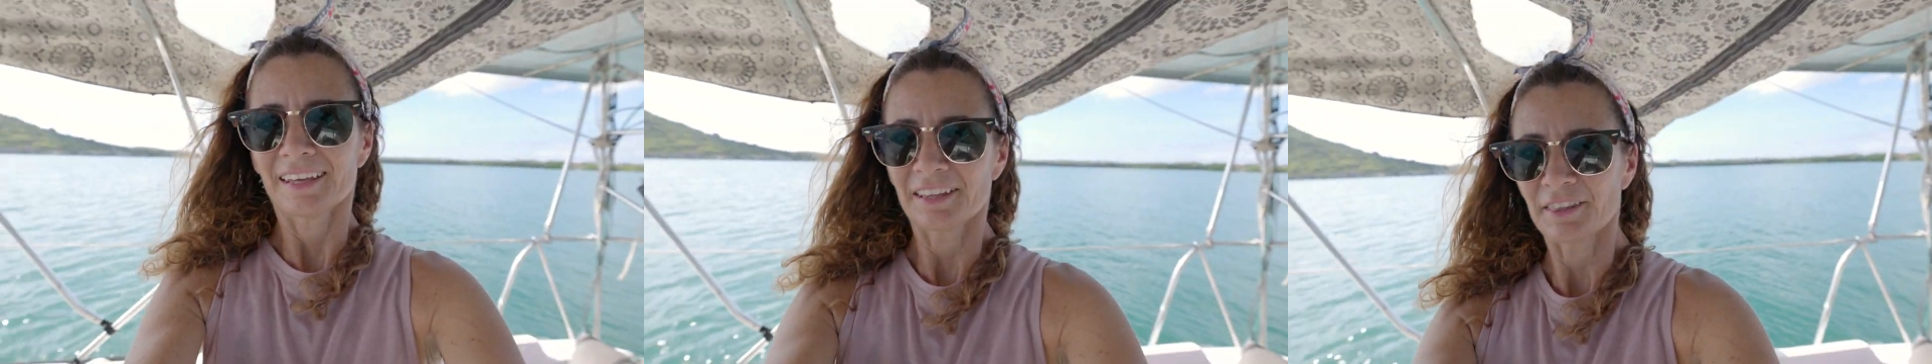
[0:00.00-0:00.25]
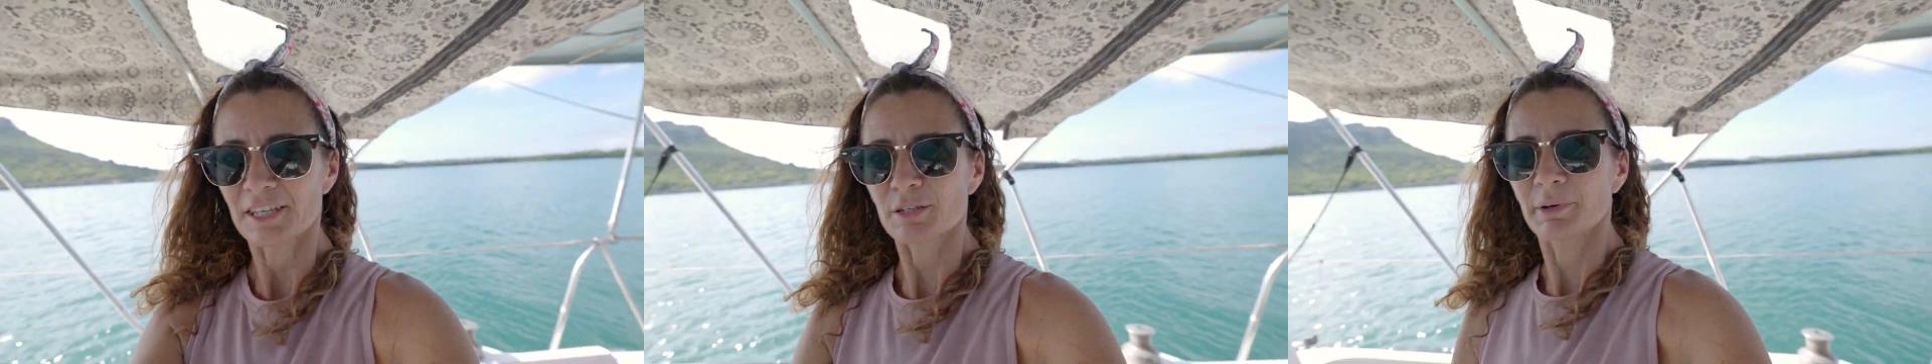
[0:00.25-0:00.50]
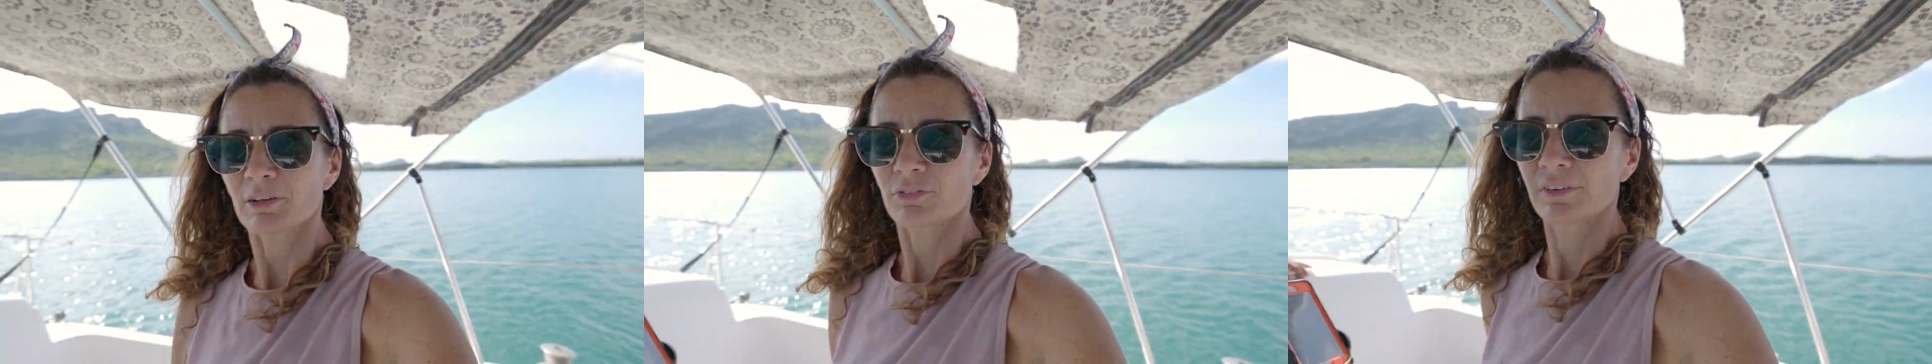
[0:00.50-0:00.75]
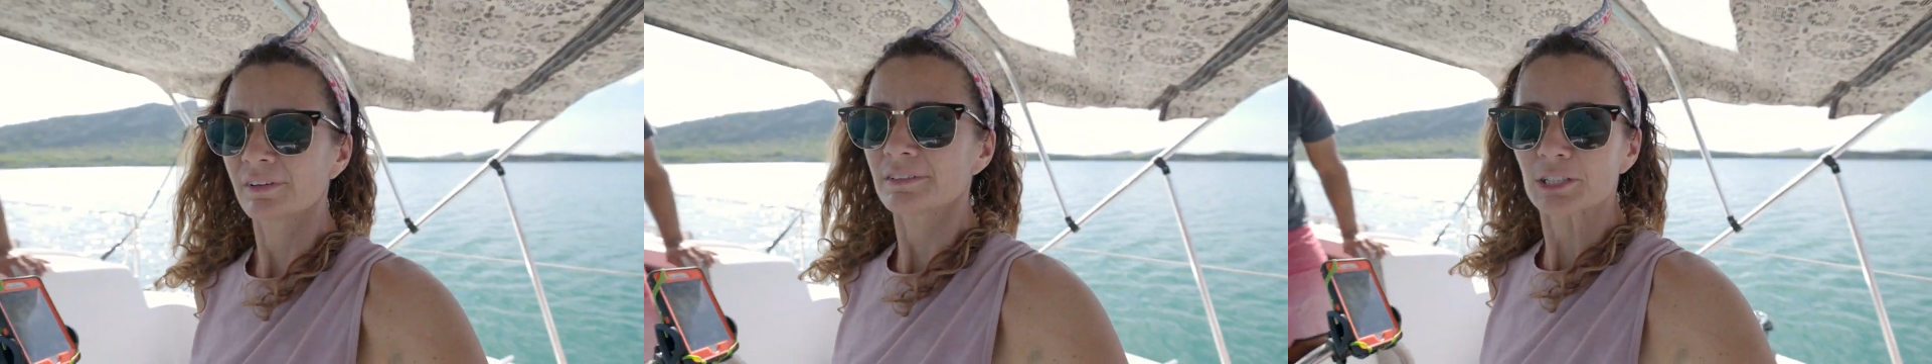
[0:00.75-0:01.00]
And this, my
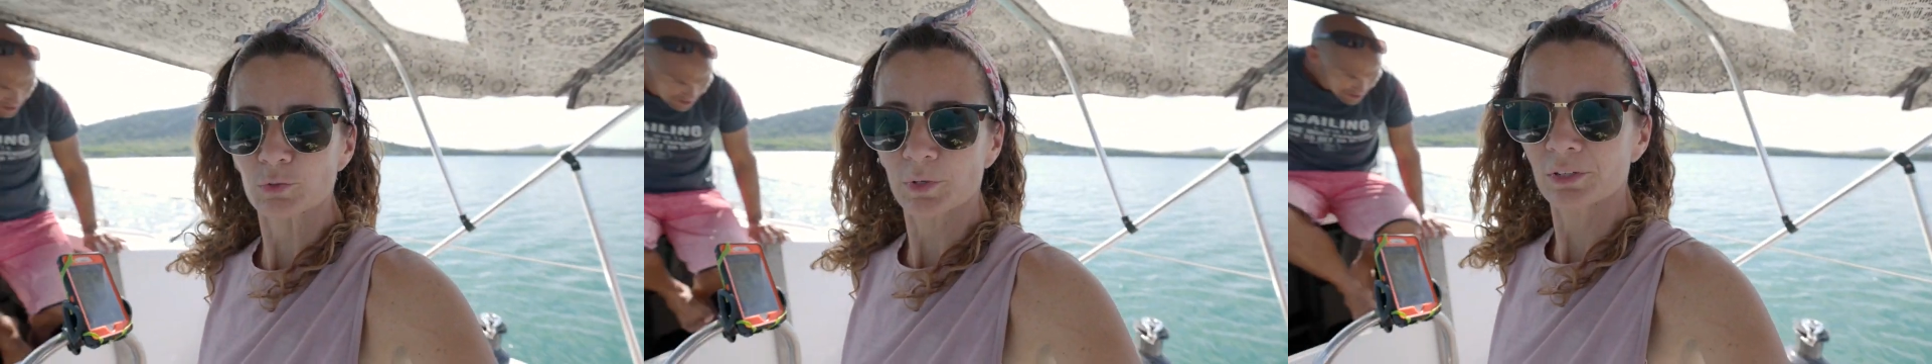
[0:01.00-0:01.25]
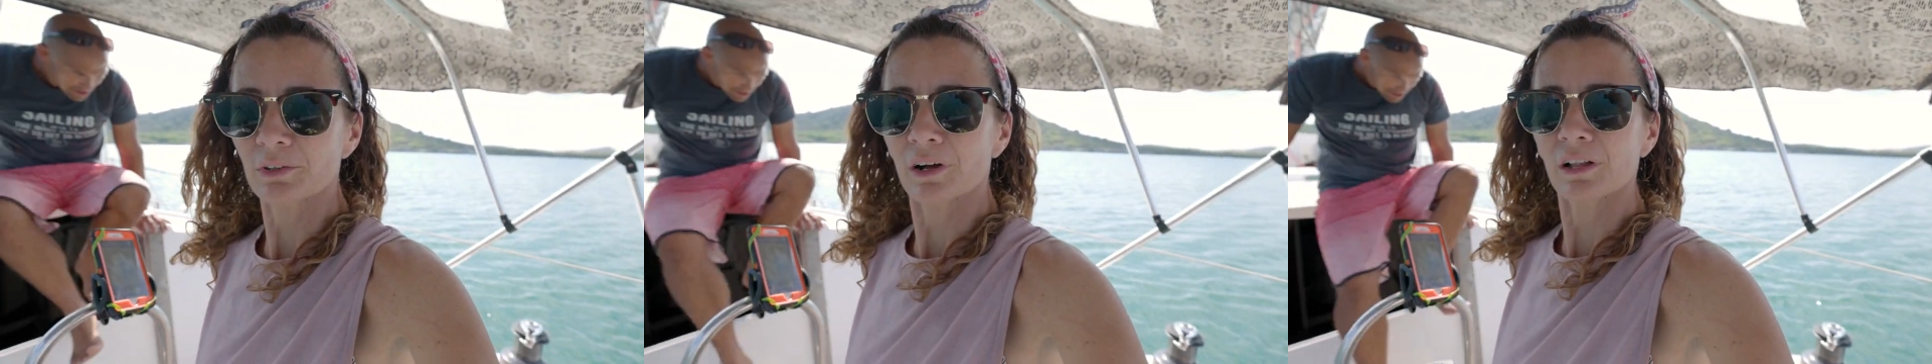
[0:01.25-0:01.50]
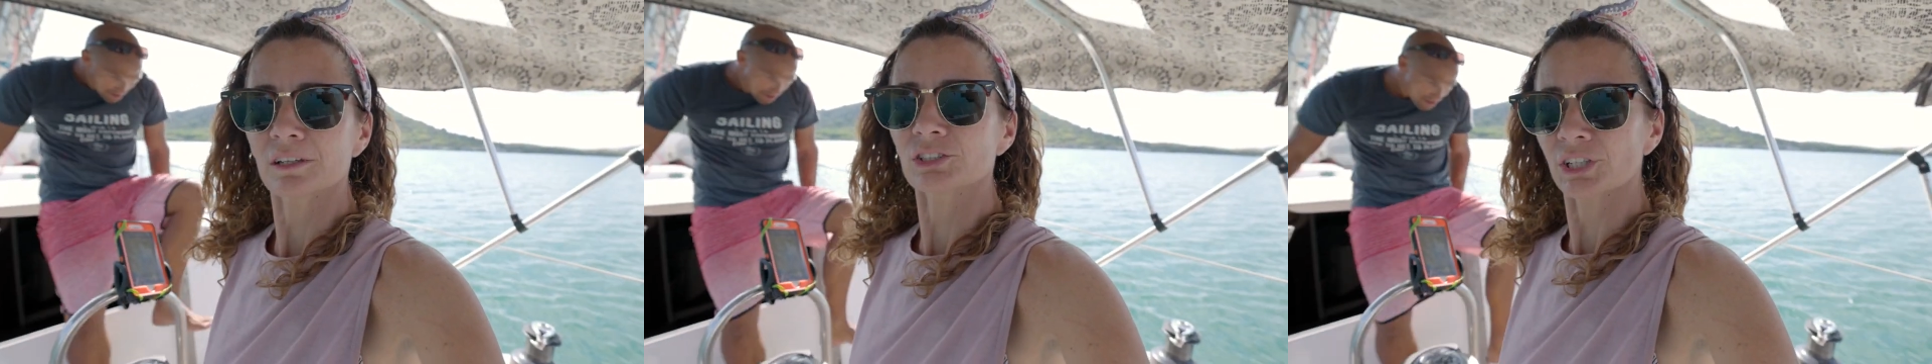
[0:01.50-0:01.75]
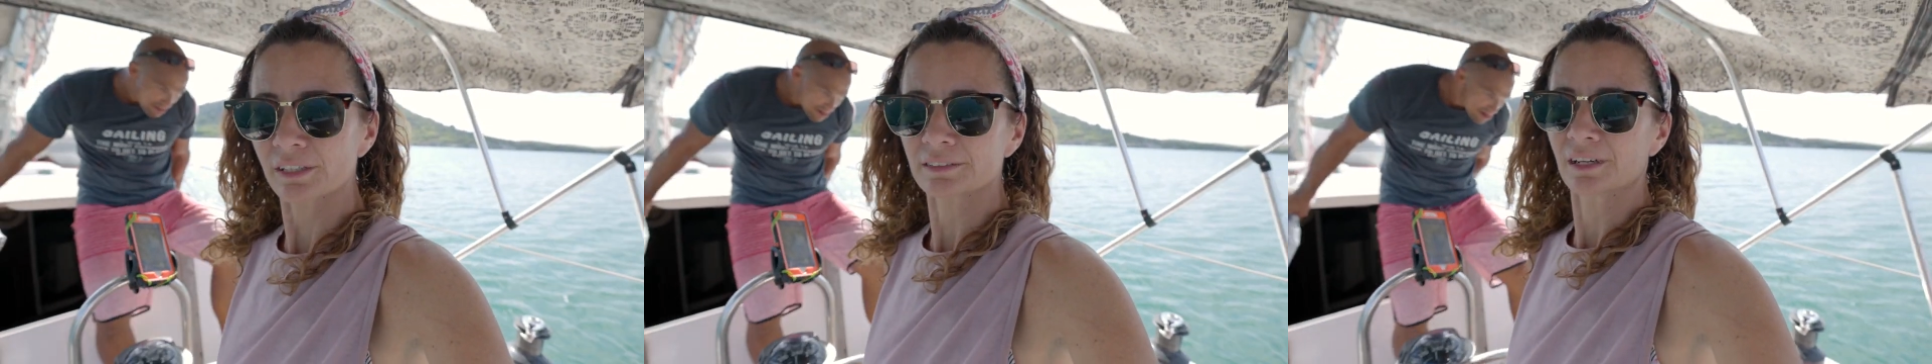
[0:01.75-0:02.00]
friends, is what you call a
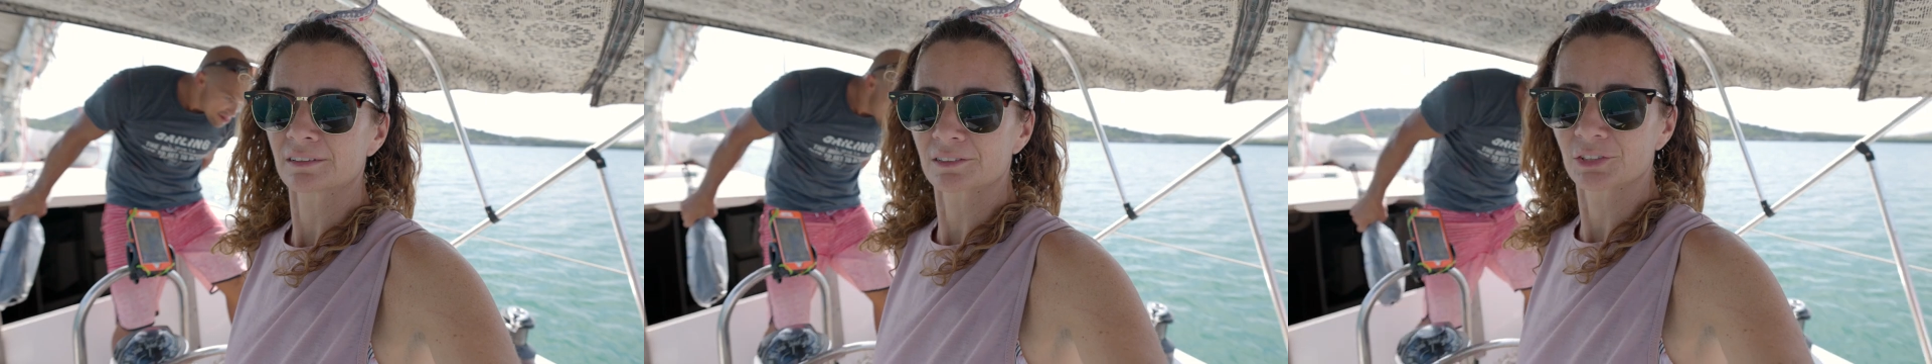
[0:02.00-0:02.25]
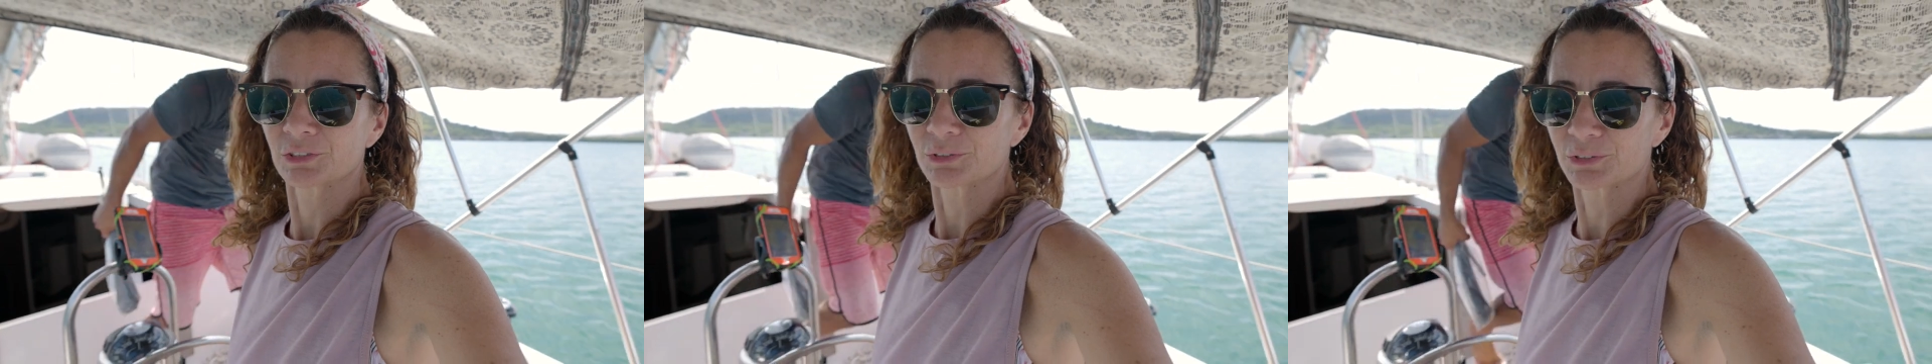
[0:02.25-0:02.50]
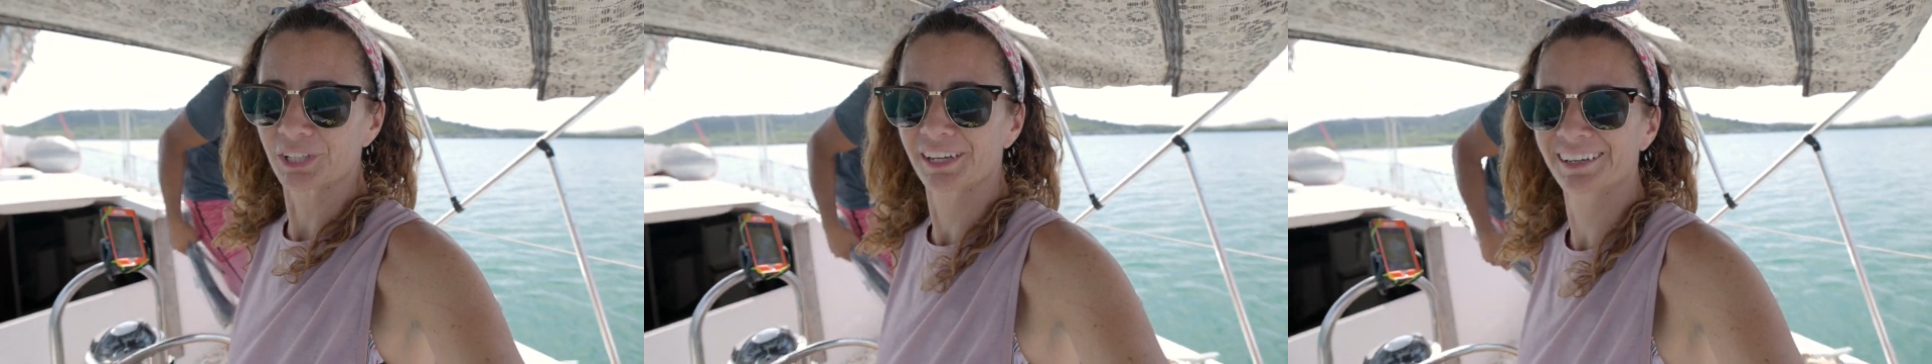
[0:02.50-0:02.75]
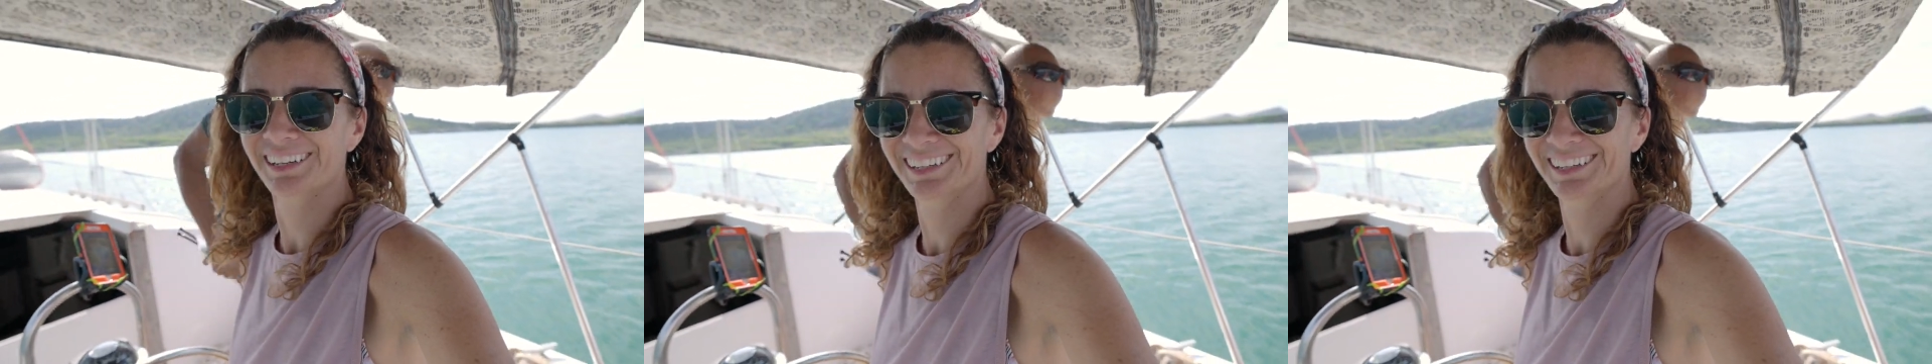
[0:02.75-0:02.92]
shakedown cruise.